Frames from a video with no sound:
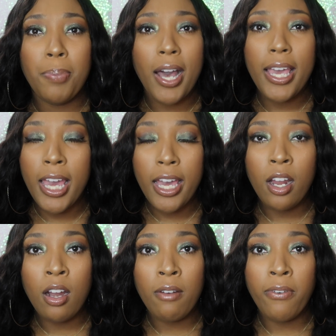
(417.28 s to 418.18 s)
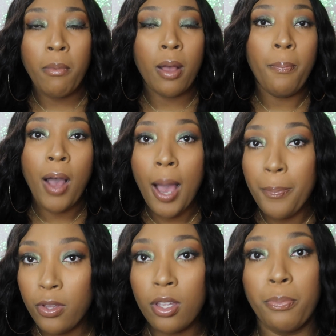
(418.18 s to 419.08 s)
Buy hair from a
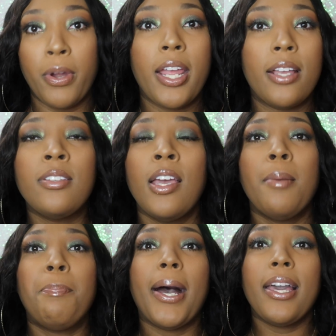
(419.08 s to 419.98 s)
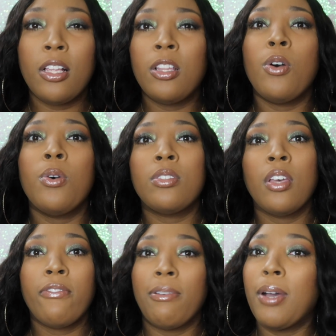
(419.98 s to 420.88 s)
popular brand. Buy clothes
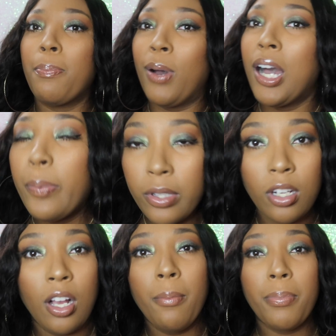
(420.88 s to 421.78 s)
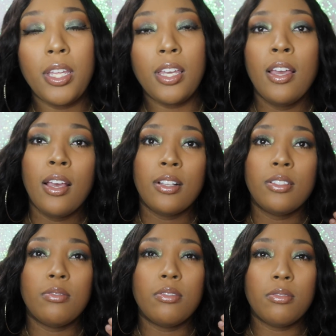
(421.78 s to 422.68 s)
from a popular company.
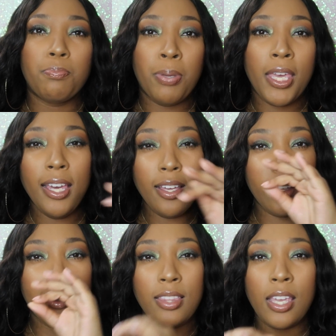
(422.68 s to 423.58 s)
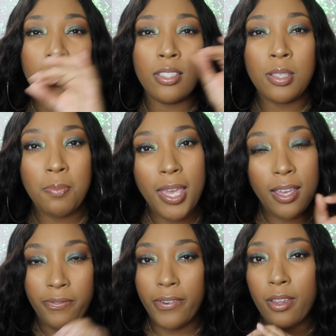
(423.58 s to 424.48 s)
Pick things to
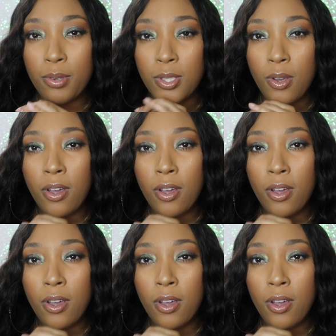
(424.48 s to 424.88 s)
make videos